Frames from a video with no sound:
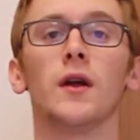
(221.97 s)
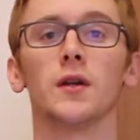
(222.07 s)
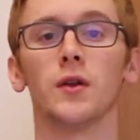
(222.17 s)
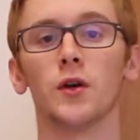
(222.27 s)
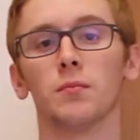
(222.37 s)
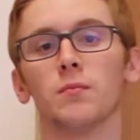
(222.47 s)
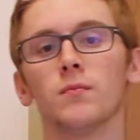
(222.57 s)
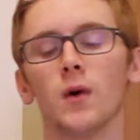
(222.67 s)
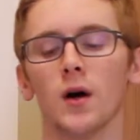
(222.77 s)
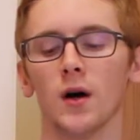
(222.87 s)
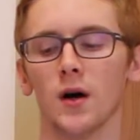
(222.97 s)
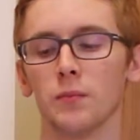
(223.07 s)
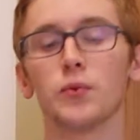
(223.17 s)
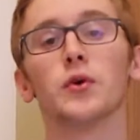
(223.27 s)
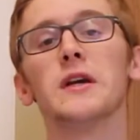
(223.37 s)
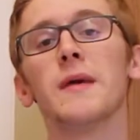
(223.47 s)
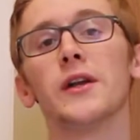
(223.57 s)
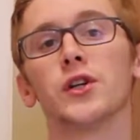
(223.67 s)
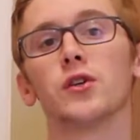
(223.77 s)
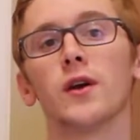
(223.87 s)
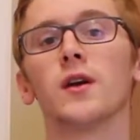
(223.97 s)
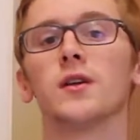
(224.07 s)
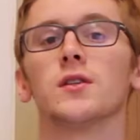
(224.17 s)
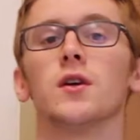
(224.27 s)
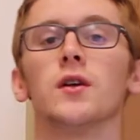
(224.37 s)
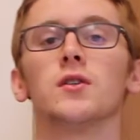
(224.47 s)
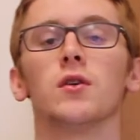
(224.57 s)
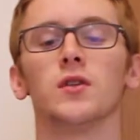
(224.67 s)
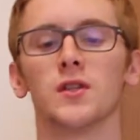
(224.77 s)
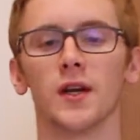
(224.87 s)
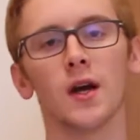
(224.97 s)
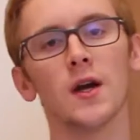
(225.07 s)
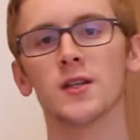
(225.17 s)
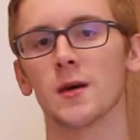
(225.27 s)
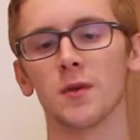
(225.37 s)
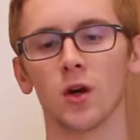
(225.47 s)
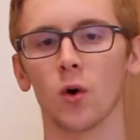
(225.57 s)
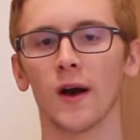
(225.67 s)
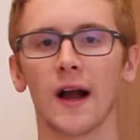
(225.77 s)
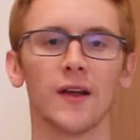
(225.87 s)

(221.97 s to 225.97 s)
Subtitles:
like a little pre-magic trick is good. So just like something quick.